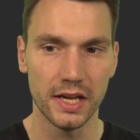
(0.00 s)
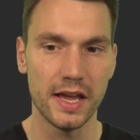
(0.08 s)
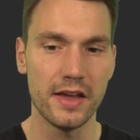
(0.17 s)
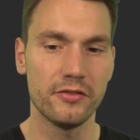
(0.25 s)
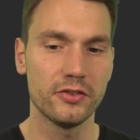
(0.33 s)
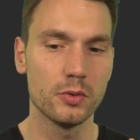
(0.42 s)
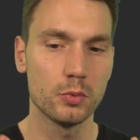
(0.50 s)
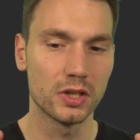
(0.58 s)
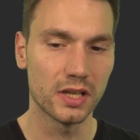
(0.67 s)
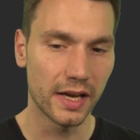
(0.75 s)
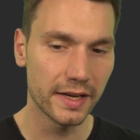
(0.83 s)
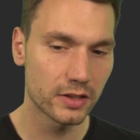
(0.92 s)
If you would
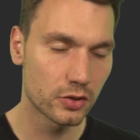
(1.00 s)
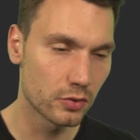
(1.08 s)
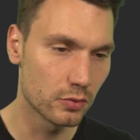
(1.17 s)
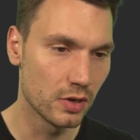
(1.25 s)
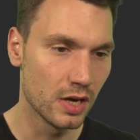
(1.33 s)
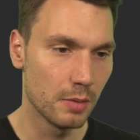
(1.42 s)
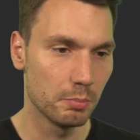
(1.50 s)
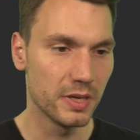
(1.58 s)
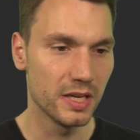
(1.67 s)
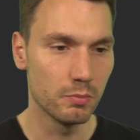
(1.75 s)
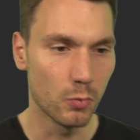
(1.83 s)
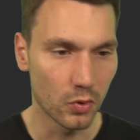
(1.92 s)
like to
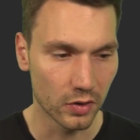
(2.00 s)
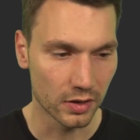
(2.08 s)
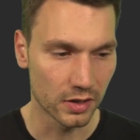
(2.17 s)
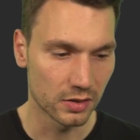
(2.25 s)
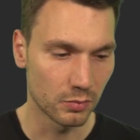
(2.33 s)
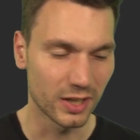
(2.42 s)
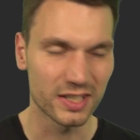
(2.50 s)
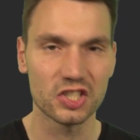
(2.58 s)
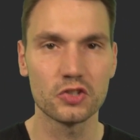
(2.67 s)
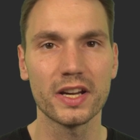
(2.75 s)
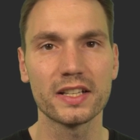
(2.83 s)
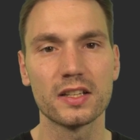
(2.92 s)
be more
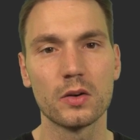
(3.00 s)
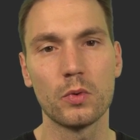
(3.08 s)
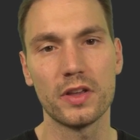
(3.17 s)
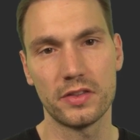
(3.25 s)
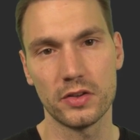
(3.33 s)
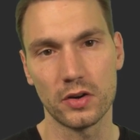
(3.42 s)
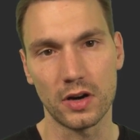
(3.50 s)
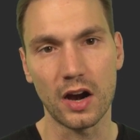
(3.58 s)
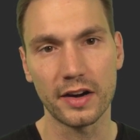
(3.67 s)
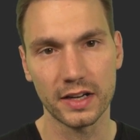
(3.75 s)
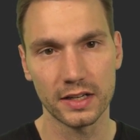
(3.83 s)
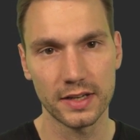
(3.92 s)
stricter with your
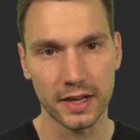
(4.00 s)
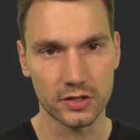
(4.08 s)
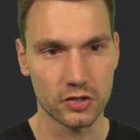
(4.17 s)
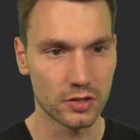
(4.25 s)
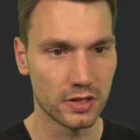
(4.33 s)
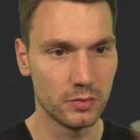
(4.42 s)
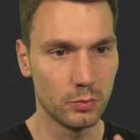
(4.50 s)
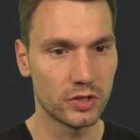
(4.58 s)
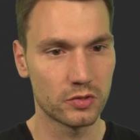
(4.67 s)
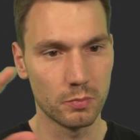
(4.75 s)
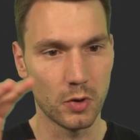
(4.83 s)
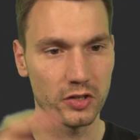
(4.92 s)
architecture and
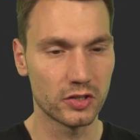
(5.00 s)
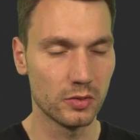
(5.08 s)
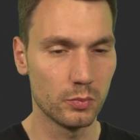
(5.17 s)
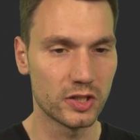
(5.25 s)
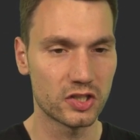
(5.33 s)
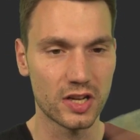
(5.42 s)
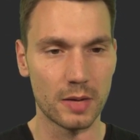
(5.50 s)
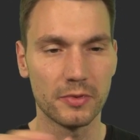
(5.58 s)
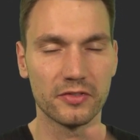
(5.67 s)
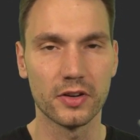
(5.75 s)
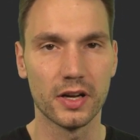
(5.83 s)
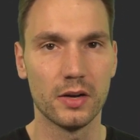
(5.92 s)
which module and which type
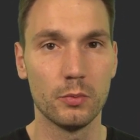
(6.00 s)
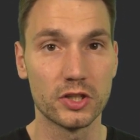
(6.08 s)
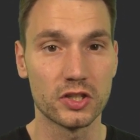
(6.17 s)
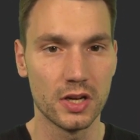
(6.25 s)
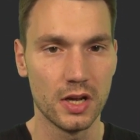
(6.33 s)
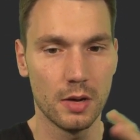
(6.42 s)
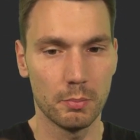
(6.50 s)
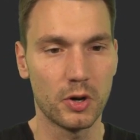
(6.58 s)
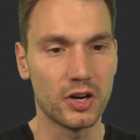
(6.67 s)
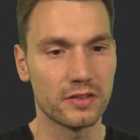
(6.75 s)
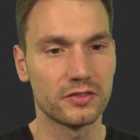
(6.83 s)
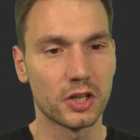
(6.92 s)
of which
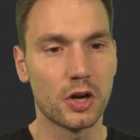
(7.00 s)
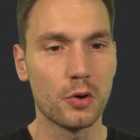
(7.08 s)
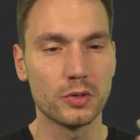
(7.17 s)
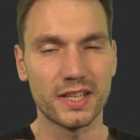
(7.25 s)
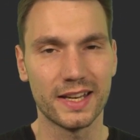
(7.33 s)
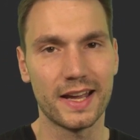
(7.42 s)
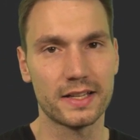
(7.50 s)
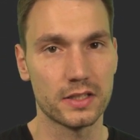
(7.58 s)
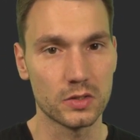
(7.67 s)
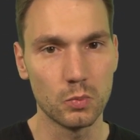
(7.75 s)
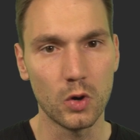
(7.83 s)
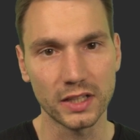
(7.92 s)
part of the code can
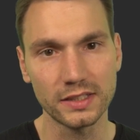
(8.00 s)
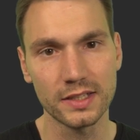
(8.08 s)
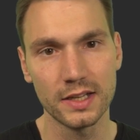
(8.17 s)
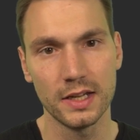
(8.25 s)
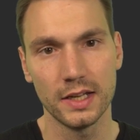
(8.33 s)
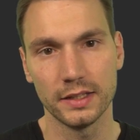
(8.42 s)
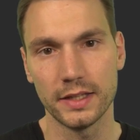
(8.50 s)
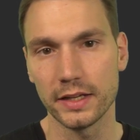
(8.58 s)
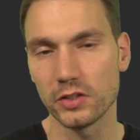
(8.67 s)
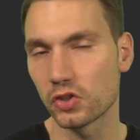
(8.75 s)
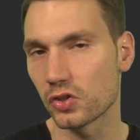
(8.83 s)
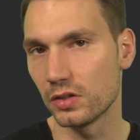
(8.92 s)
access what,
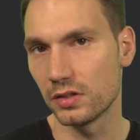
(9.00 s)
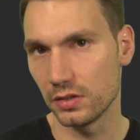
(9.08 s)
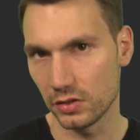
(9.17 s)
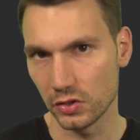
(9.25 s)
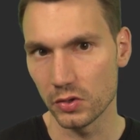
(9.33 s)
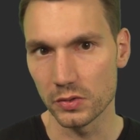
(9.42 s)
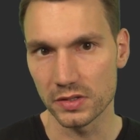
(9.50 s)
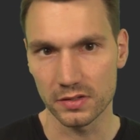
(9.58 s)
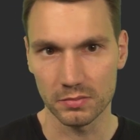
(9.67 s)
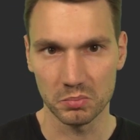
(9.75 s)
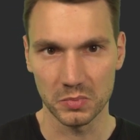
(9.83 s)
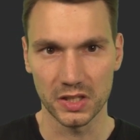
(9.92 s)
then you should
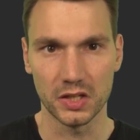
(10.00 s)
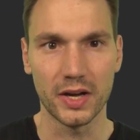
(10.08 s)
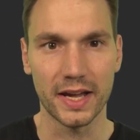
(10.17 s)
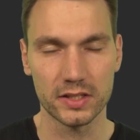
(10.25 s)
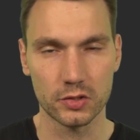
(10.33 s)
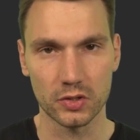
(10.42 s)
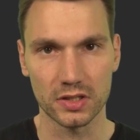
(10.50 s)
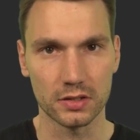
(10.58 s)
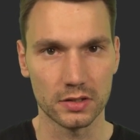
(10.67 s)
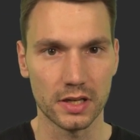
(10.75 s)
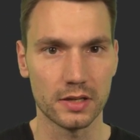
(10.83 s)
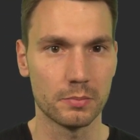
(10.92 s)
use
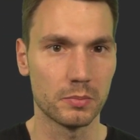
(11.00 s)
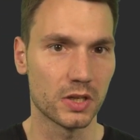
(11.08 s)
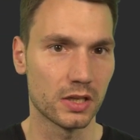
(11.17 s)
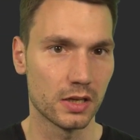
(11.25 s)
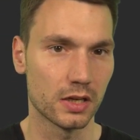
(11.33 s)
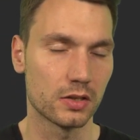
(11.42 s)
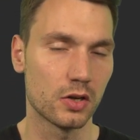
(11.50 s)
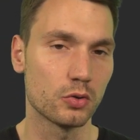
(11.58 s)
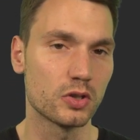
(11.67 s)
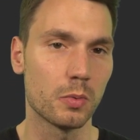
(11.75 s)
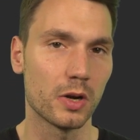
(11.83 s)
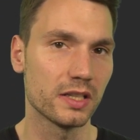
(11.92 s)
extra
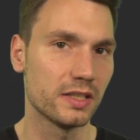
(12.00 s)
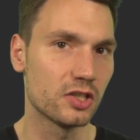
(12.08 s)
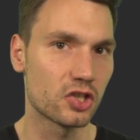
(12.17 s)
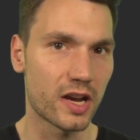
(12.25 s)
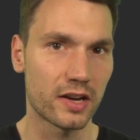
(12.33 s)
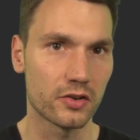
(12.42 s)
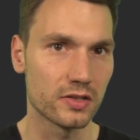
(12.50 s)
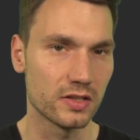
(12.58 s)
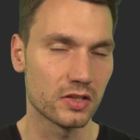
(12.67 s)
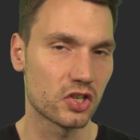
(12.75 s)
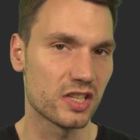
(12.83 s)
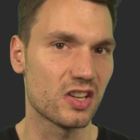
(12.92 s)
code quality checkers
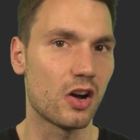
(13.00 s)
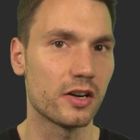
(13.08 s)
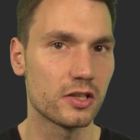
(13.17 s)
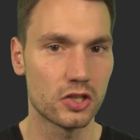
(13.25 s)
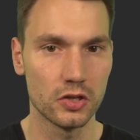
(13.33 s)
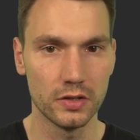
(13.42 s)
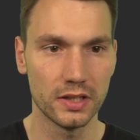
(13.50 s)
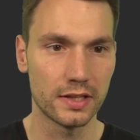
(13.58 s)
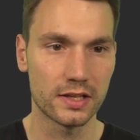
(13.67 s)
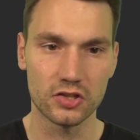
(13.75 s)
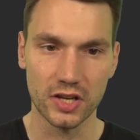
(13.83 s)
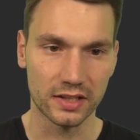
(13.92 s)
such as Arch Unit
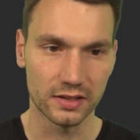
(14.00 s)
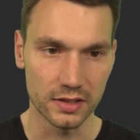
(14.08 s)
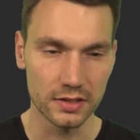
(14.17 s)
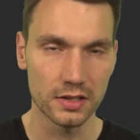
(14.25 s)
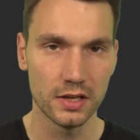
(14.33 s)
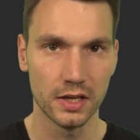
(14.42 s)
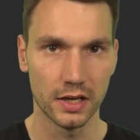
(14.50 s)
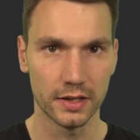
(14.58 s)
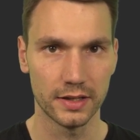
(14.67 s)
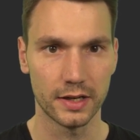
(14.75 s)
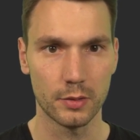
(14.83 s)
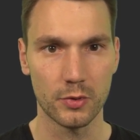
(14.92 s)
that check this,
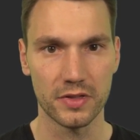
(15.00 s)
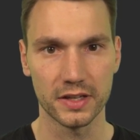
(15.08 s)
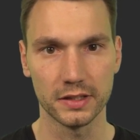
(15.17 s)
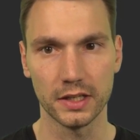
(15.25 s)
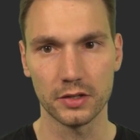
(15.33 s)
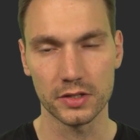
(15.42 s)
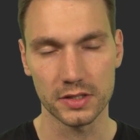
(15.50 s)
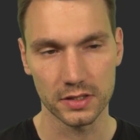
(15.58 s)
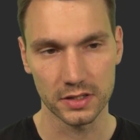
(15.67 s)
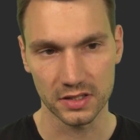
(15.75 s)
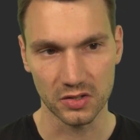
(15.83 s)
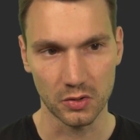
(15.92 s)
that everything there
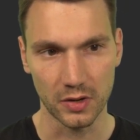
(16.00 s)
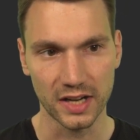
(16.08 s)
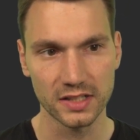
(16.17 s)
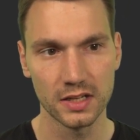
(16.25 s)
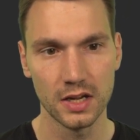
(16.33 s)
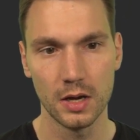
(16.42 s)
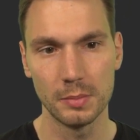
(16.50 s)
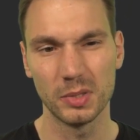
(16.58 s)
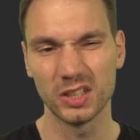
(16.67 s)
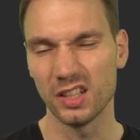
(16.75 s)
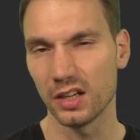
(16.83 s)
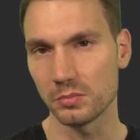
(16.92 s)
is correct,
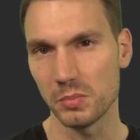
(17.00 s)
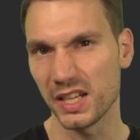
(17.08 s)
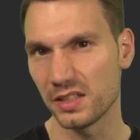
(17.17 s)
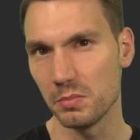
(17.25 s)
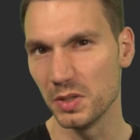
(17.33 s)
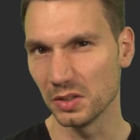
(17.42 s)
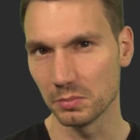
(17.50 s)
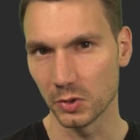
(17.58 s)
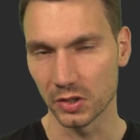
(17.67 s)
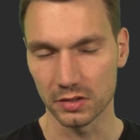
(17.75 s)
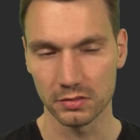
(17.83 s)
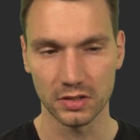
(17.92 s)
but not make the build
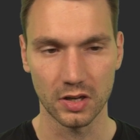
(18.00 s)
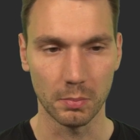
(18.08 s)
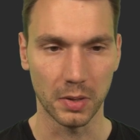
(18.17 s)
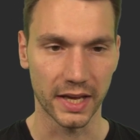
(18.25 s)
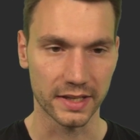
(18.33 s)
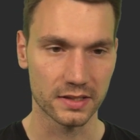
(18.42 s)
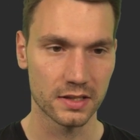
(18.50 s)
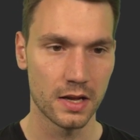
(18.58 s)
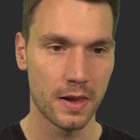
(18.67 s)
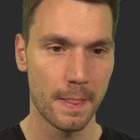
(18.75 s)
more complex.